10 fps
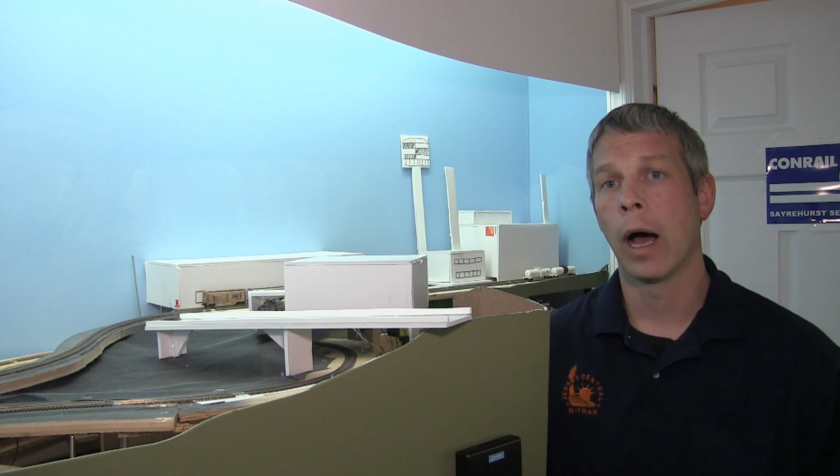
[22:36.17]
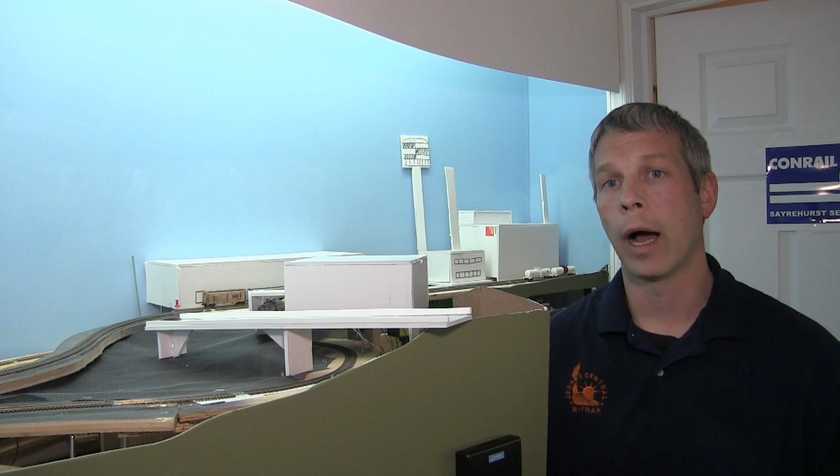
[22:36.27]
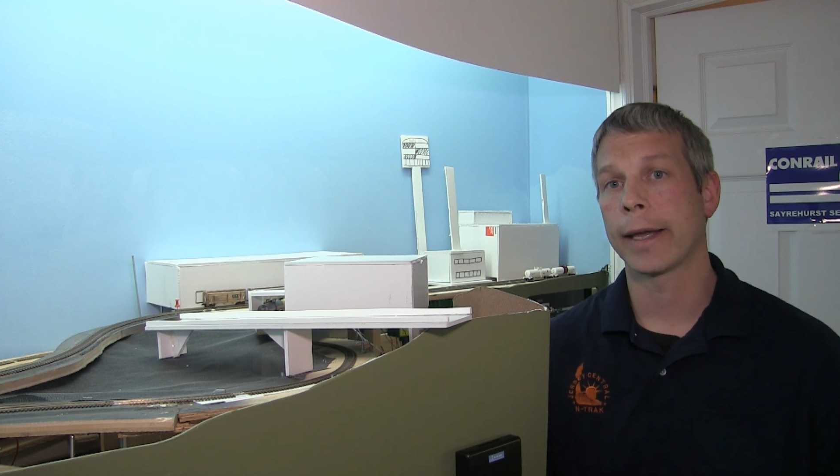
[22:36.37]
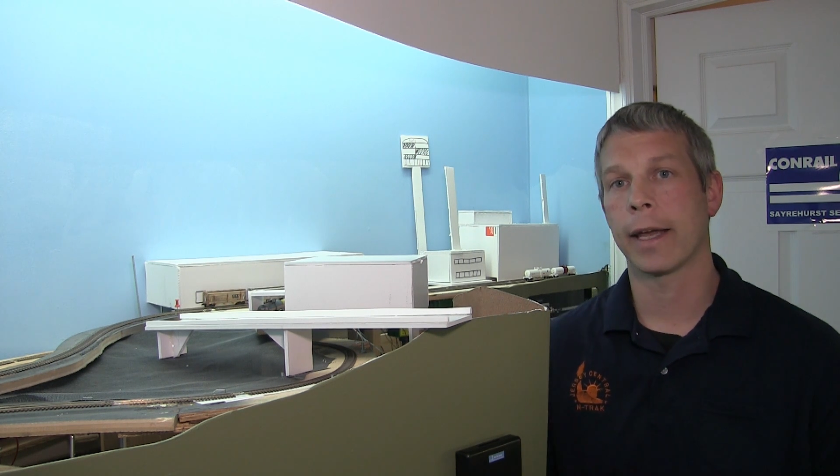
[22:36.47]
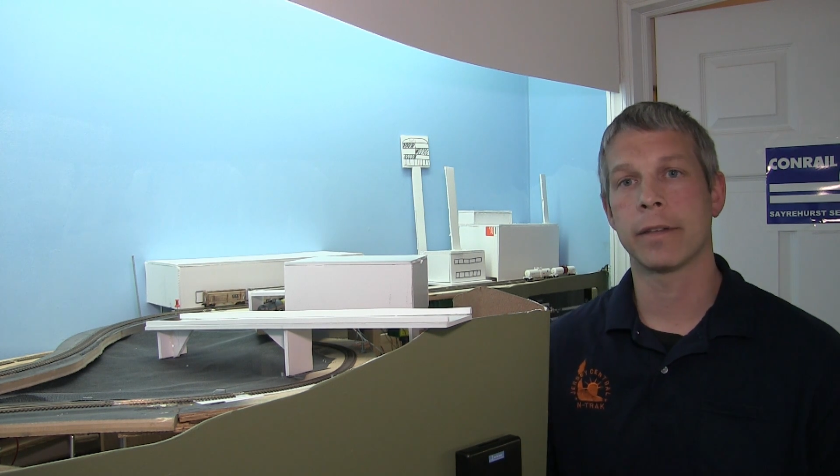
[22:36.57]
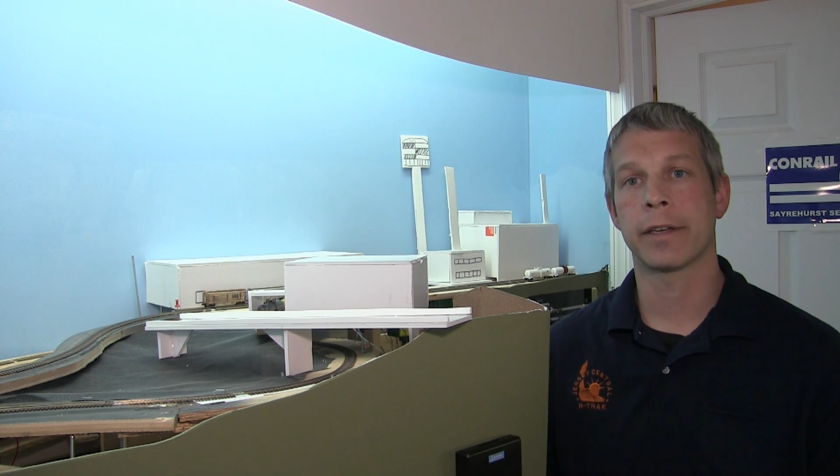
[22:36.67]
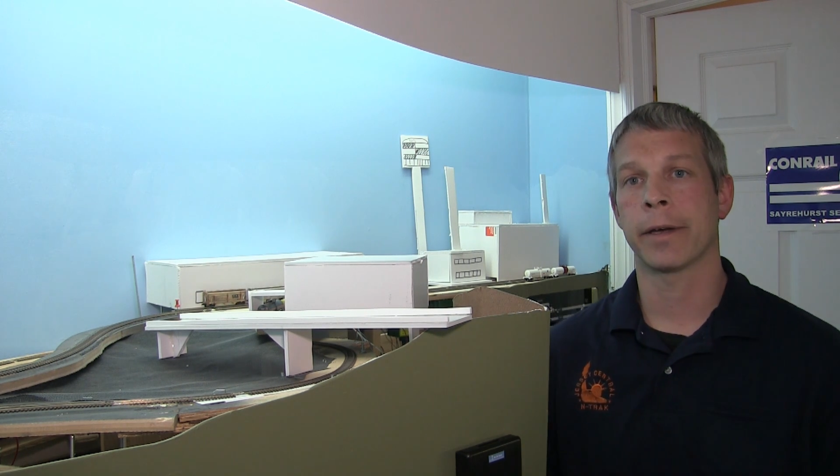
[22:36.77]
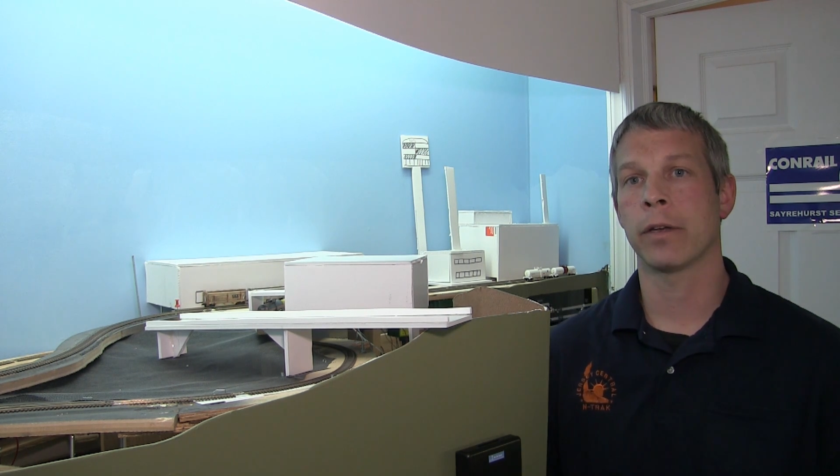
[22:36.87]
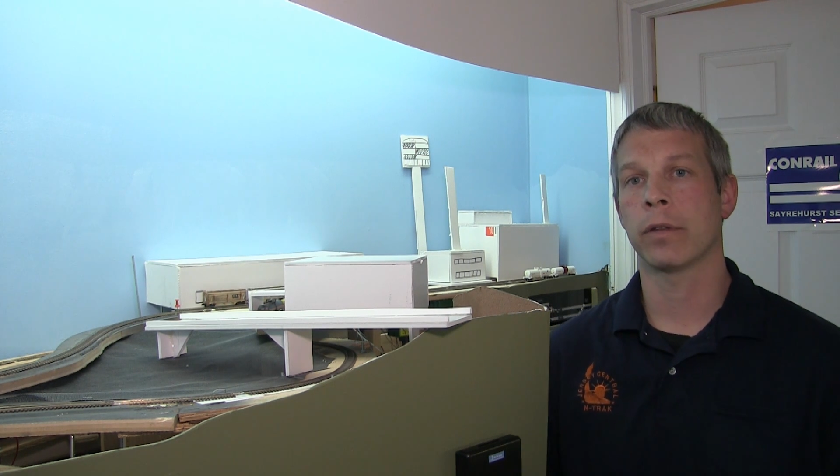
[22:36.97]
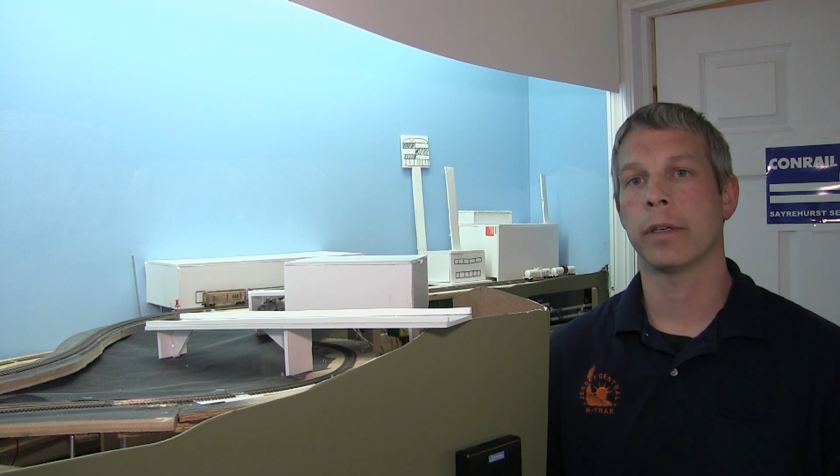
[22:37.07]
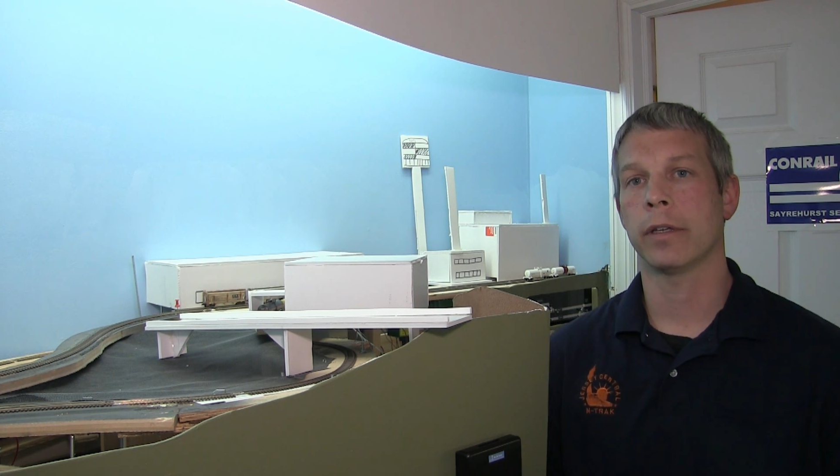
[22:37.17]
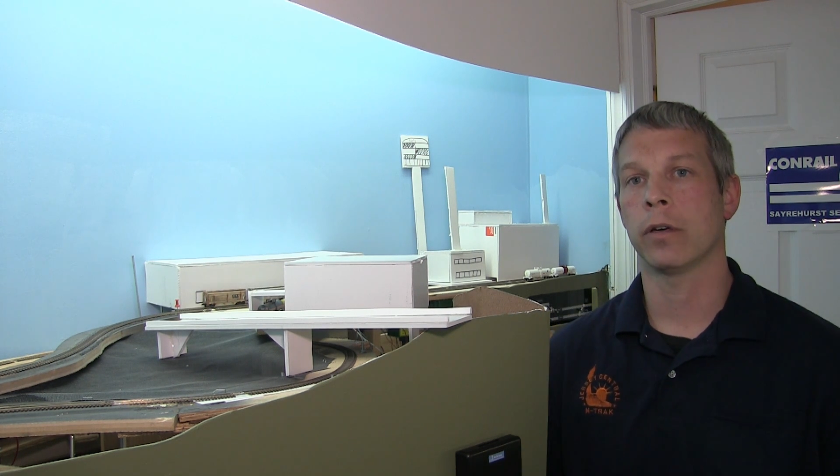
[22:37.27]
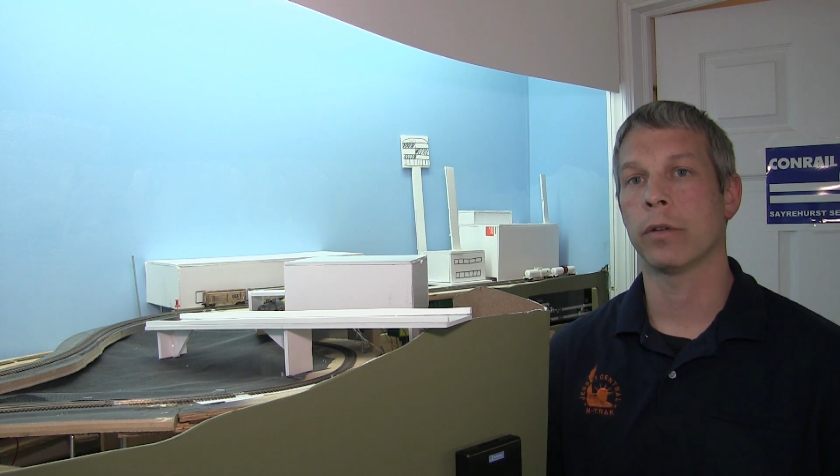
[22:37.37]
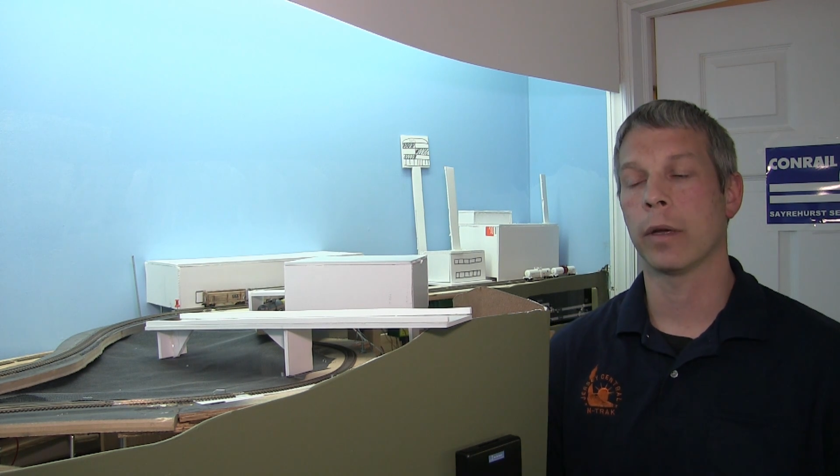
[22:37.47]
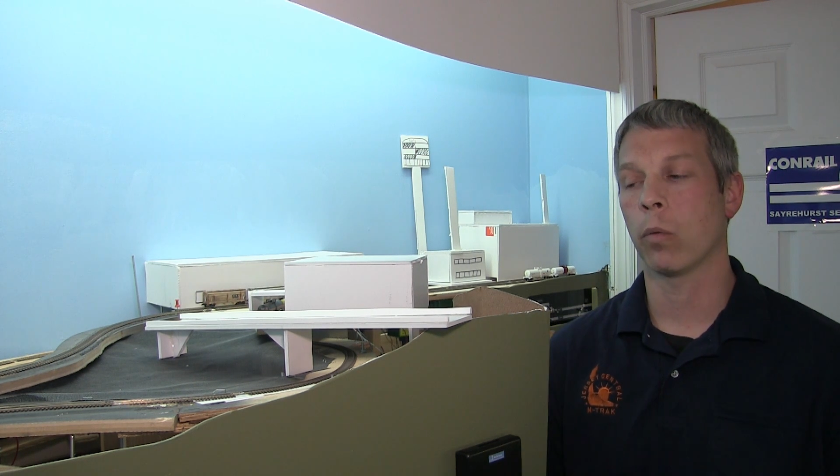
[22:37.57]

I can tell you that they